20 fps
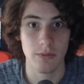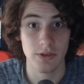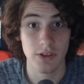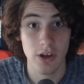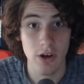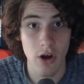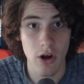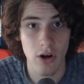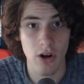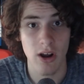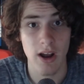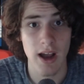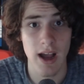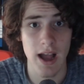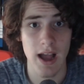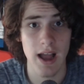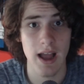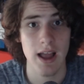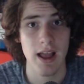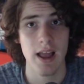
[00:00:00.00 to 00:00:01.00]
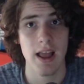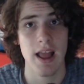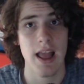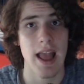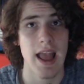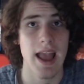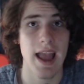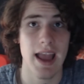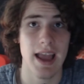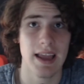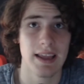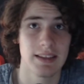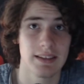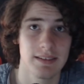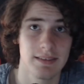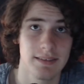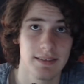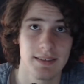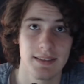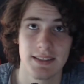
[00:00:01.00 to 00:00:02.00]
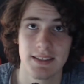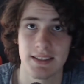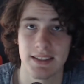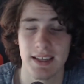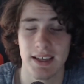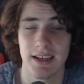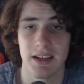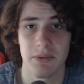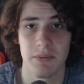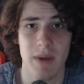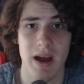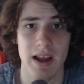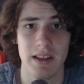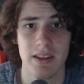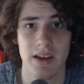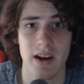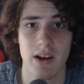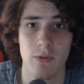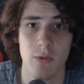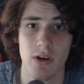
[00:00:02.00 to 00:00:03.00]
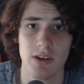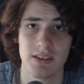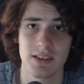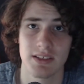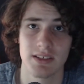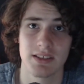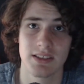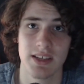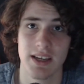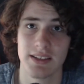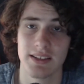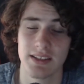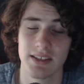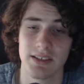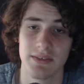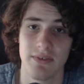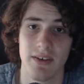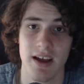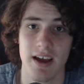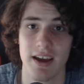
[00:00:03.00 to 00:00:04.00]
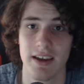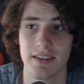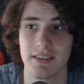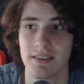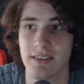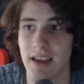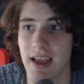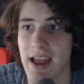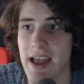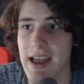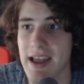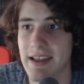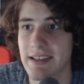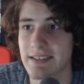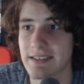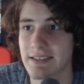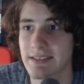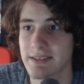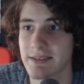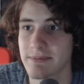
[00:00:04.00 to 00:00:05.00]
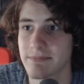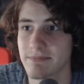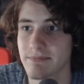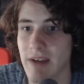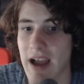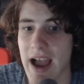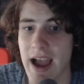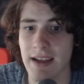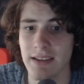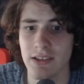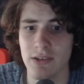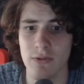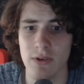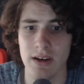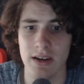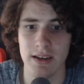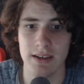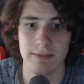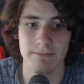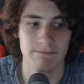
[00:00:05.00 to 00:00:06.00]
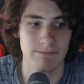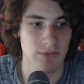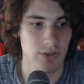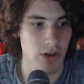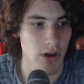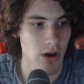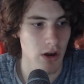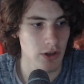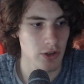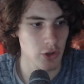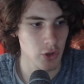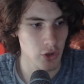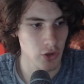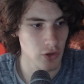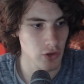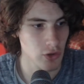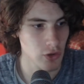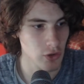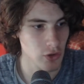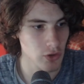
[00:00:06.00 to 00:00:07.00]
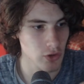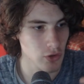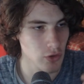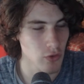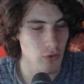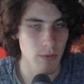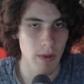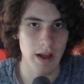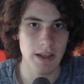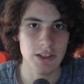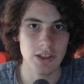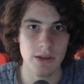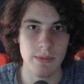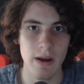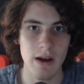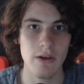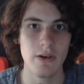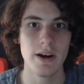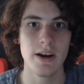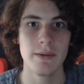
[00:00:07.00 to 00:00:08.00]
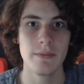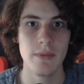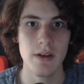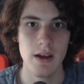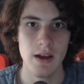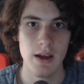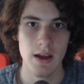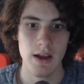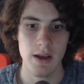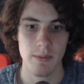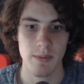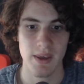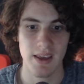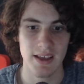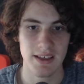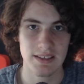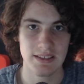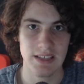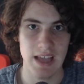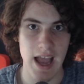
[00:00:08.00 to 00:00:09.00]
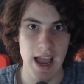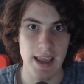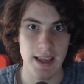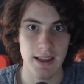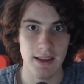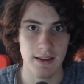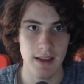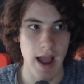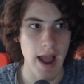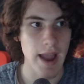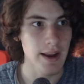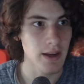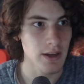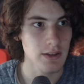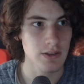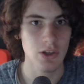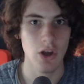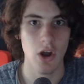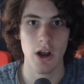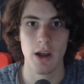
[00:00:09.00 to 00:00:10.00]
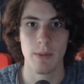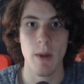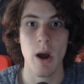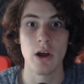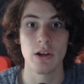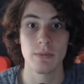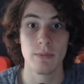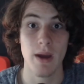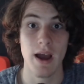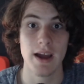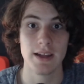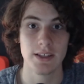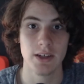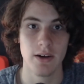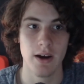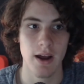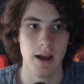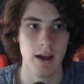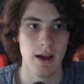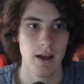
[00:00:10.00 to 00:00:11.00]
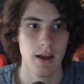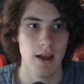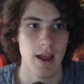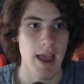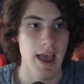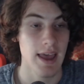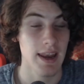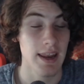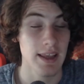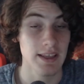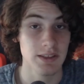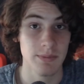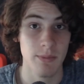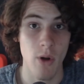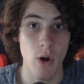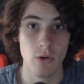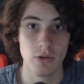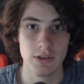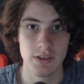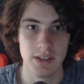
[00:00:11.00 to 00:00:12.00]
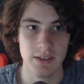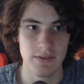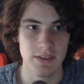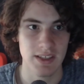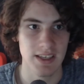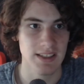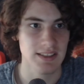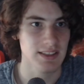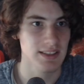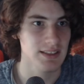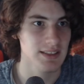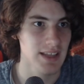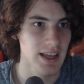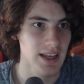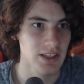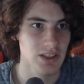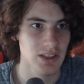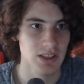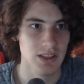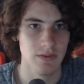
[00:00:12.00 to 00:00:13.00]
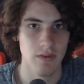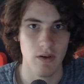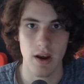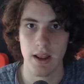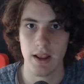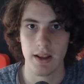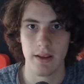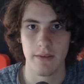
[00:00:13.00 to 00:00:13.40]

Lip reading: Konoha, and still Madara wasn't satisfied. And I don't wanna talk too much about him, because I could talk about Madara and his motives, his intentions for like